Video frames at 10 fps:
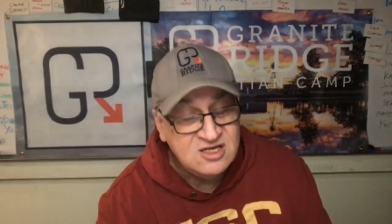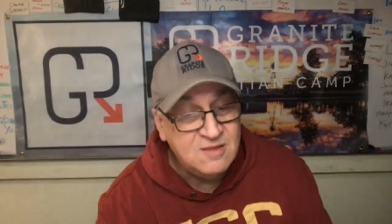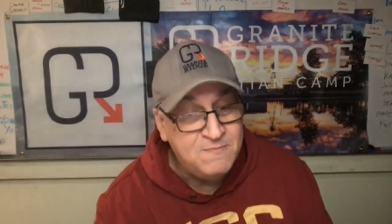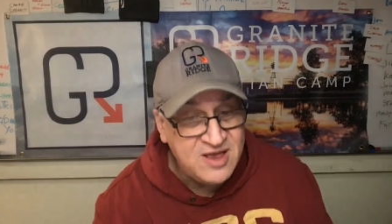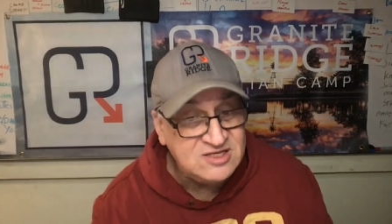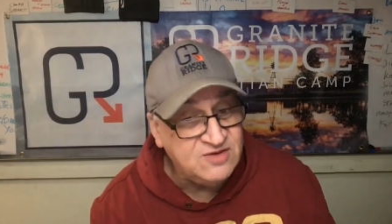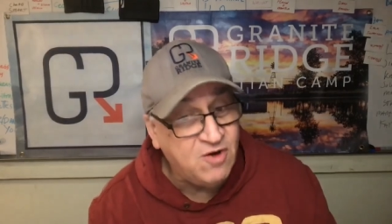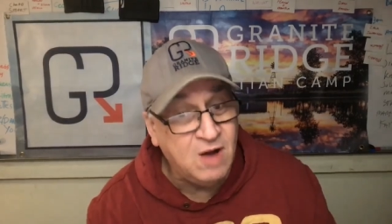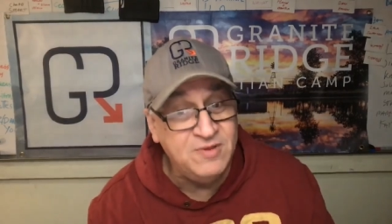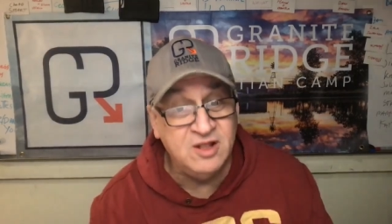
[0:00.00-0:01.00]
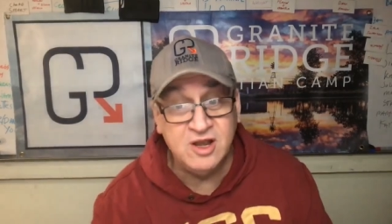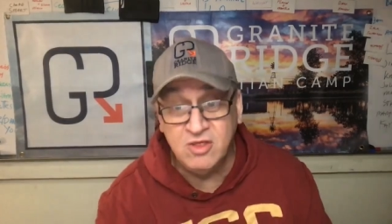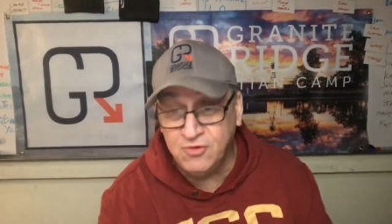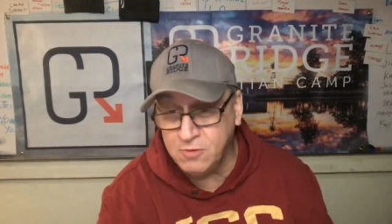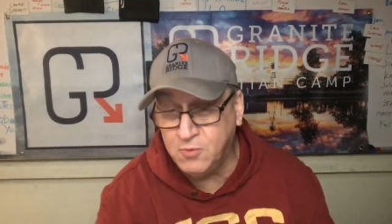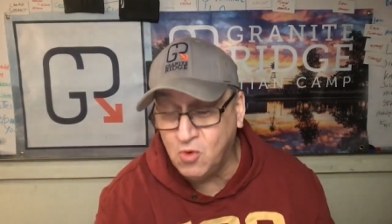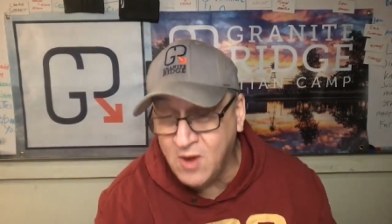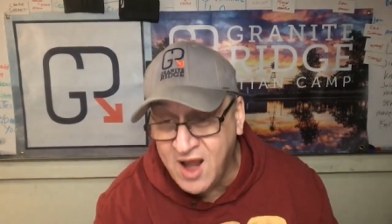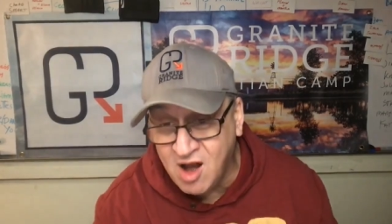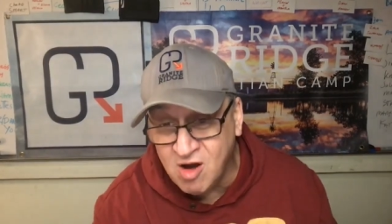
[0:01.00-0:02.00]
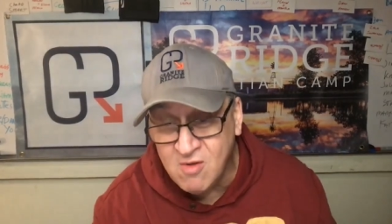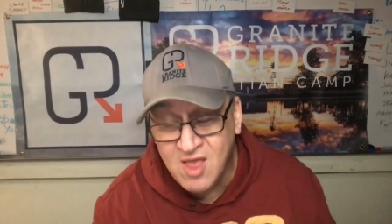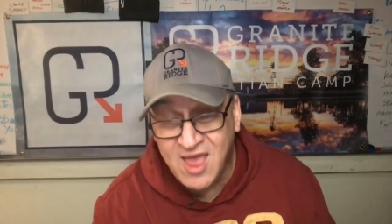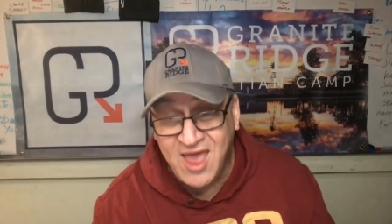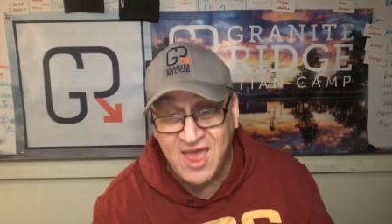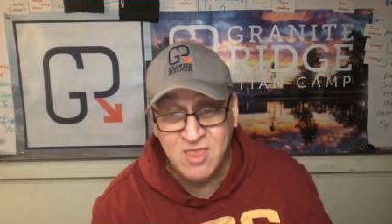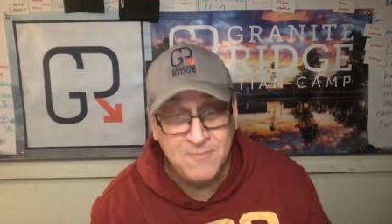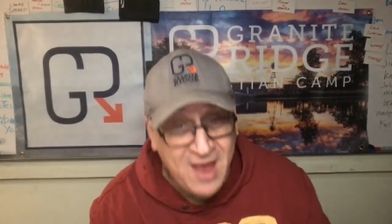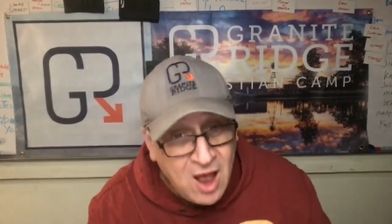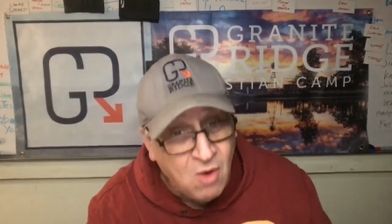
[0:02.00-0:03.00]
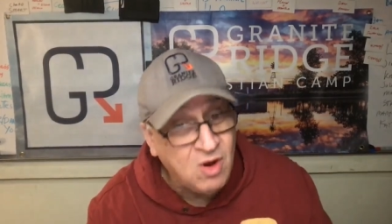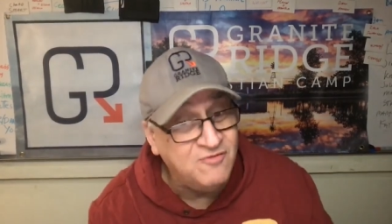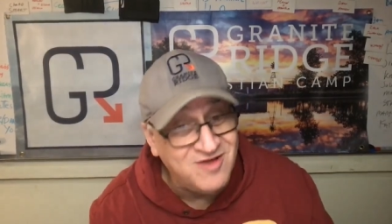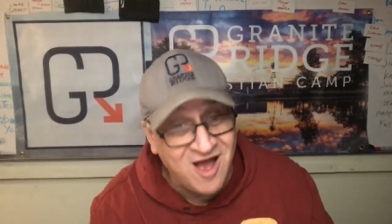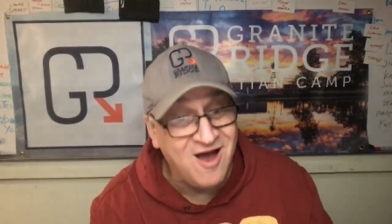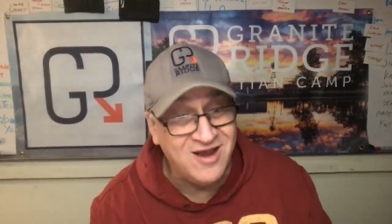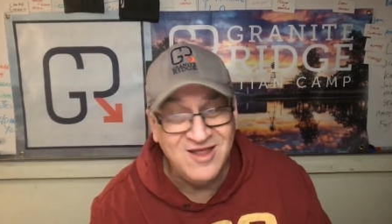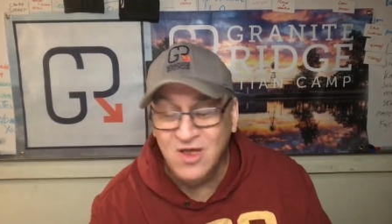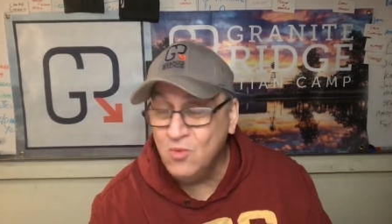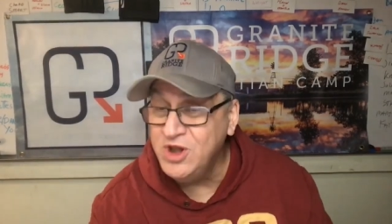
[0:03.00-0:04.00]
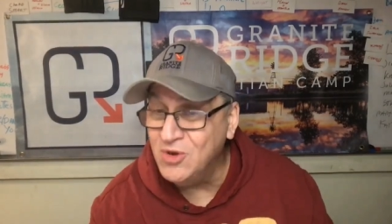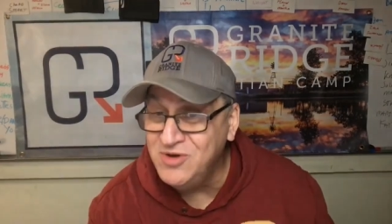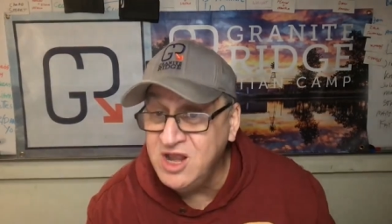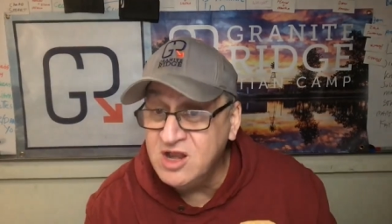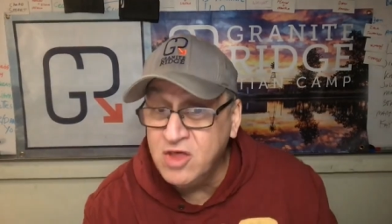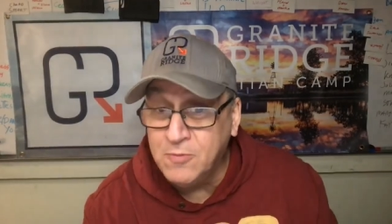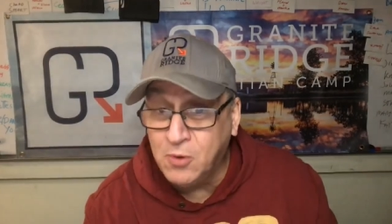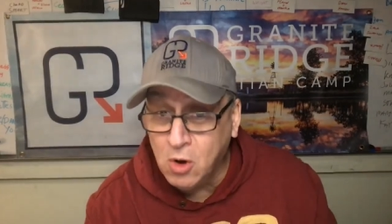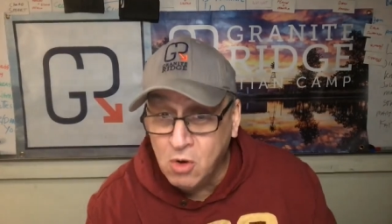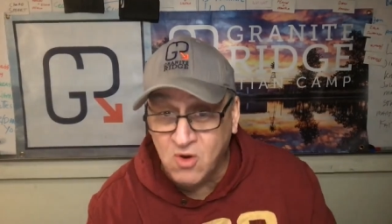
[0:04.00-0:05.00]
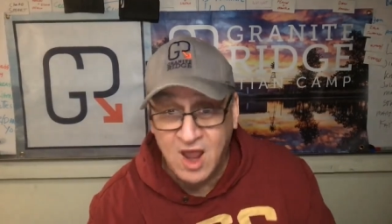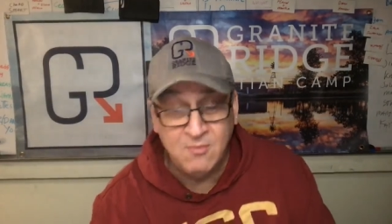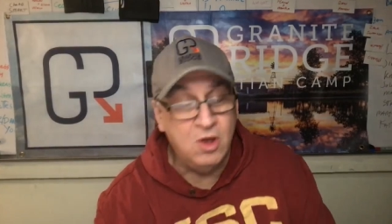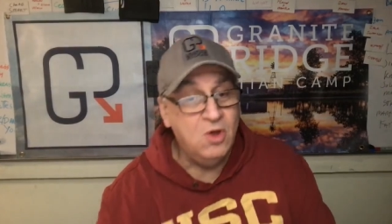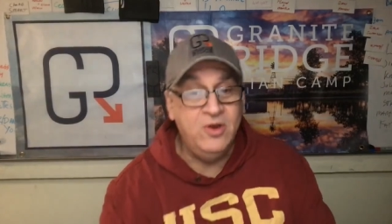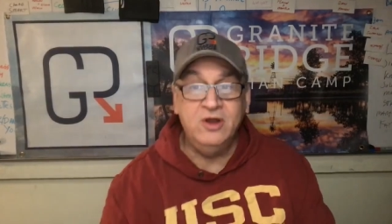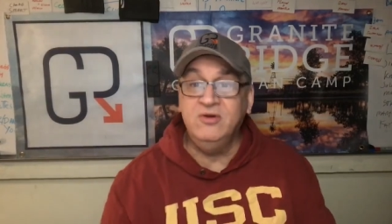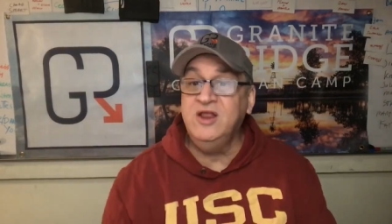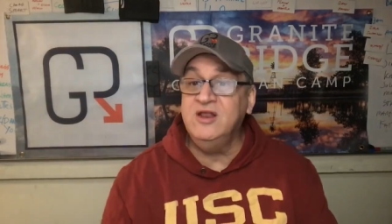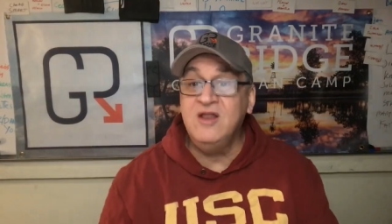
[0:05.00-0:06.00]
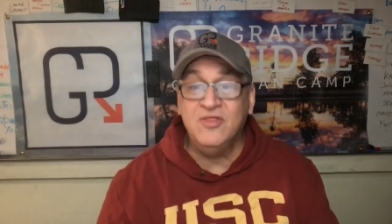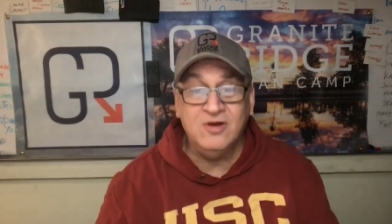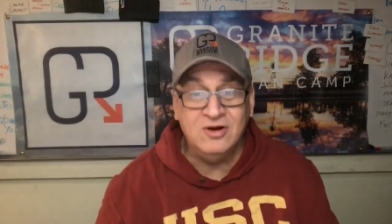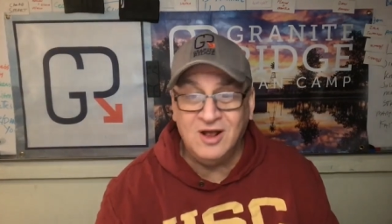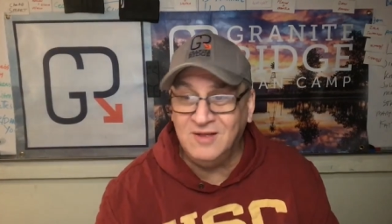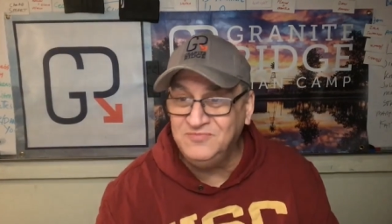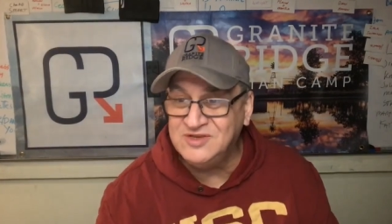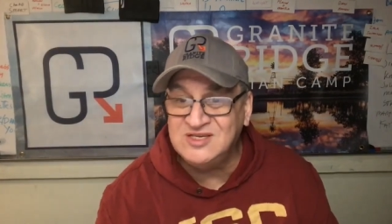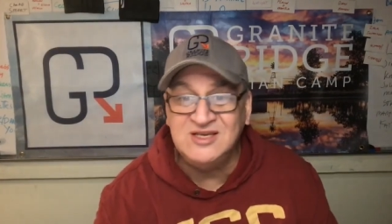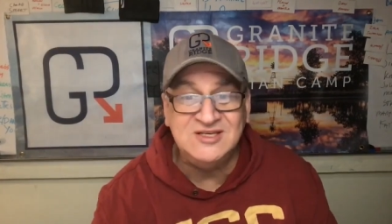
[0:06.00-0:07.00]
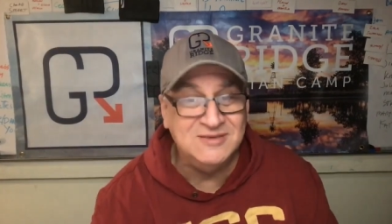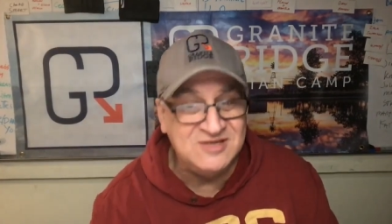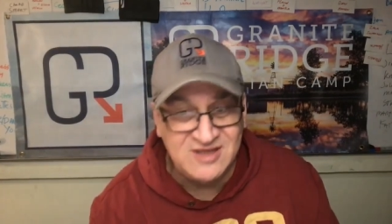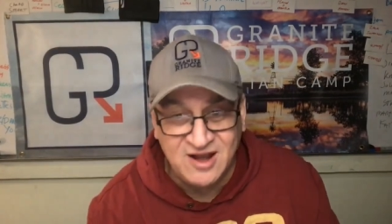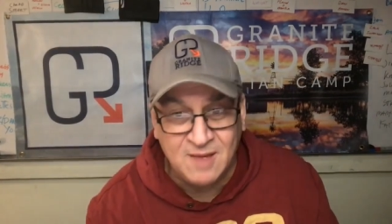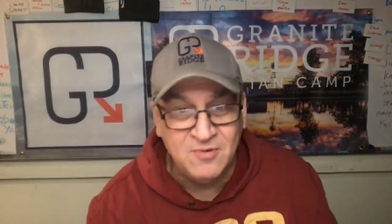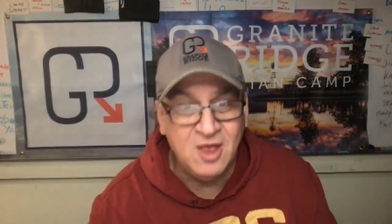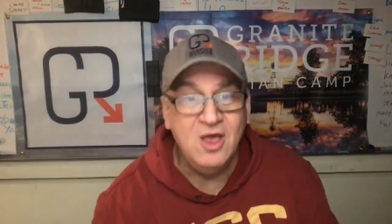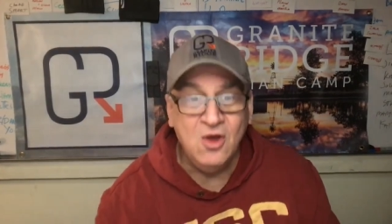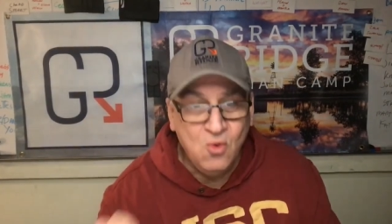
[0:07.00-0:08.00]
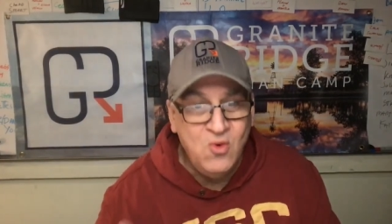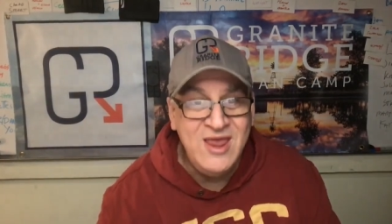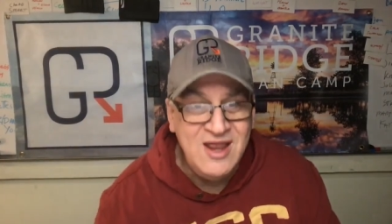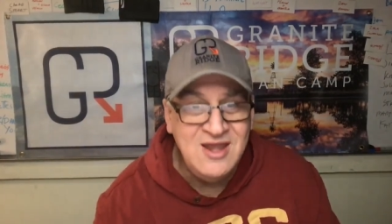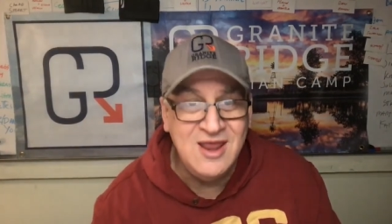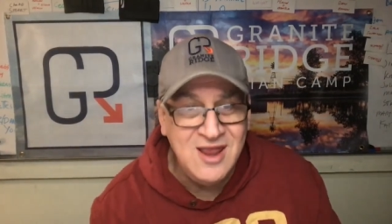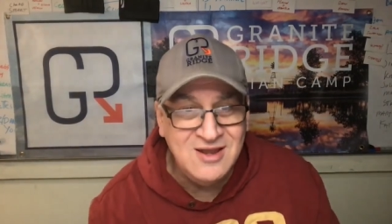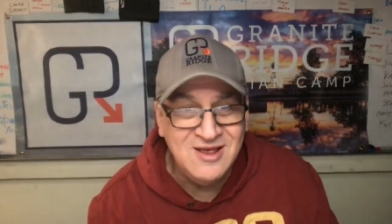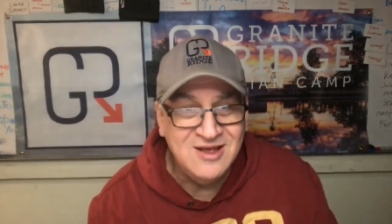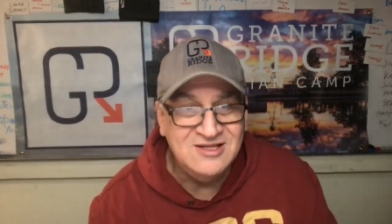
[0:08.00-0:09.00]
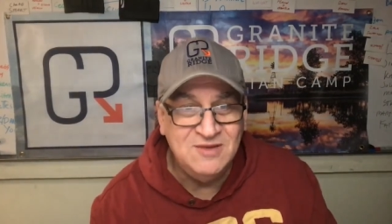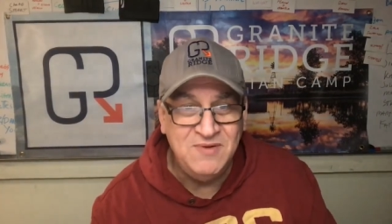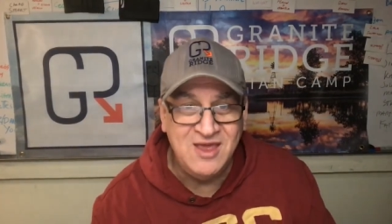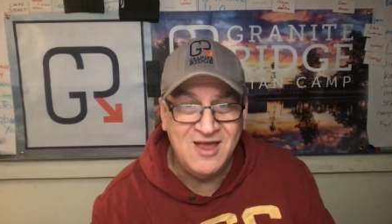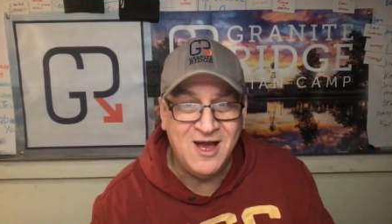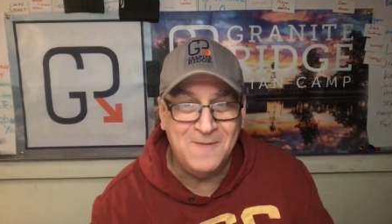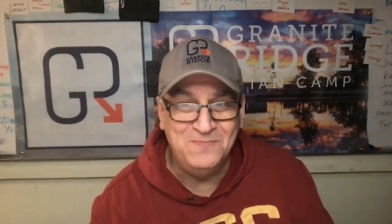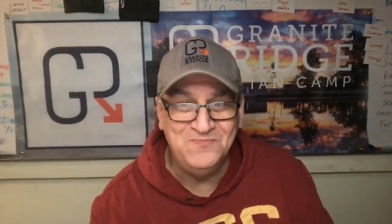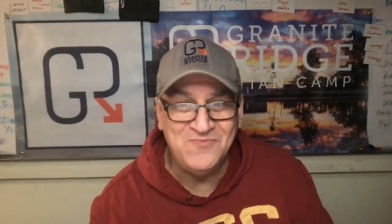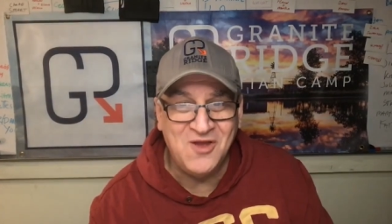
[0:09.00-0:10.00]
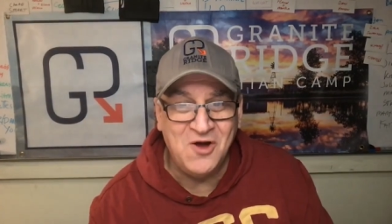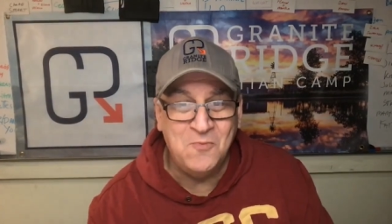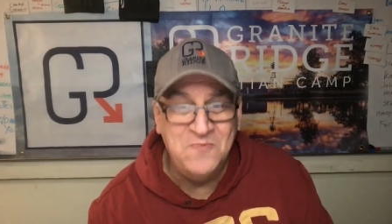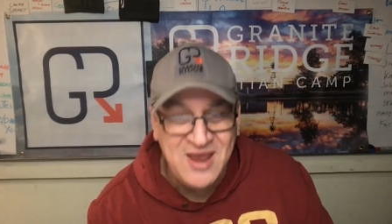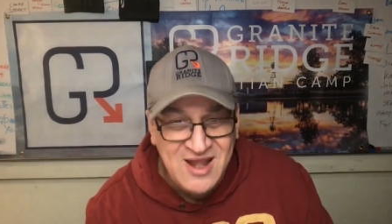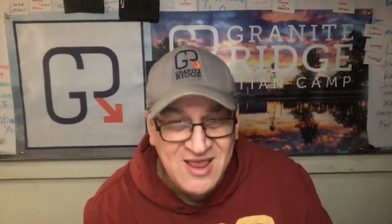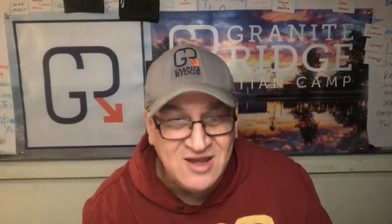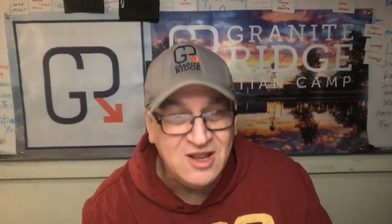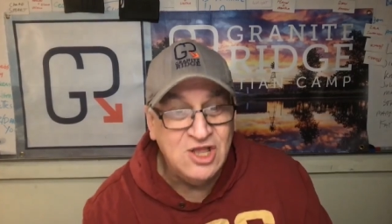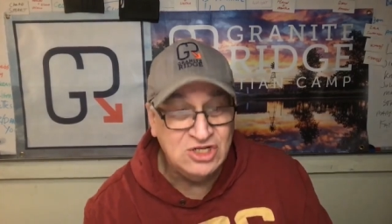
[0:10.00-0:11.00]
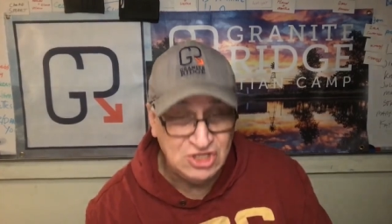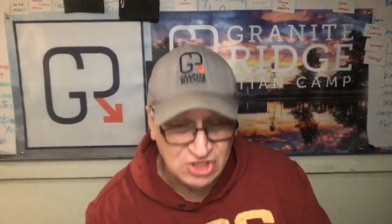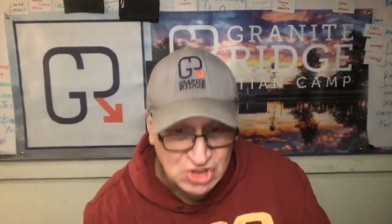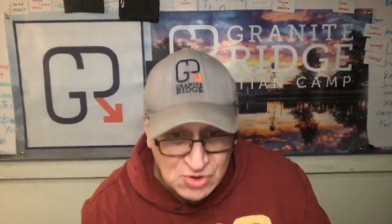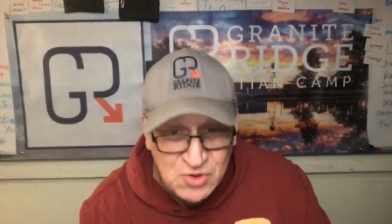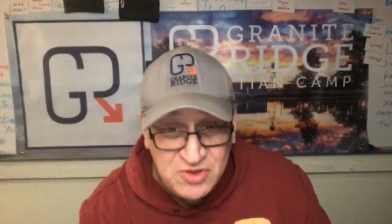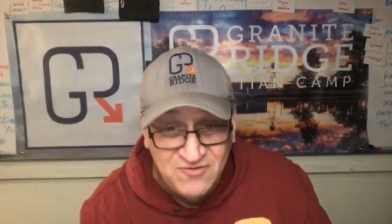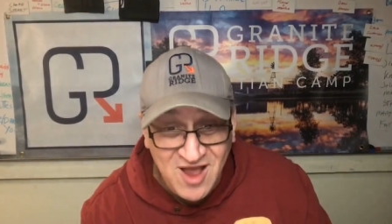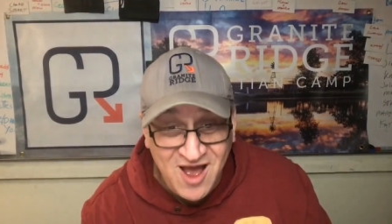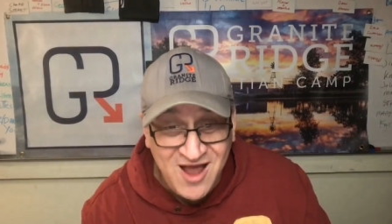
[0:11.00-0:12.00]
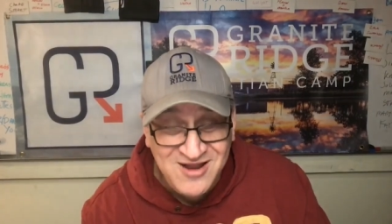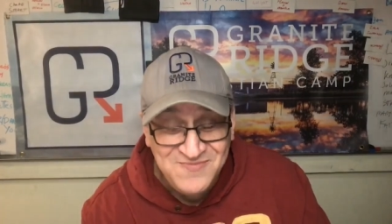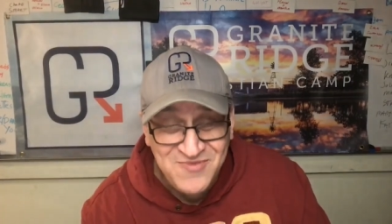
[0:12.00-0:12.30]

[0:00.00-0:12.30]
to the best of our ability through prayer and the power of God. We don't need another program, we don't need another um, system set up. We need to be um, obedient to the truth of God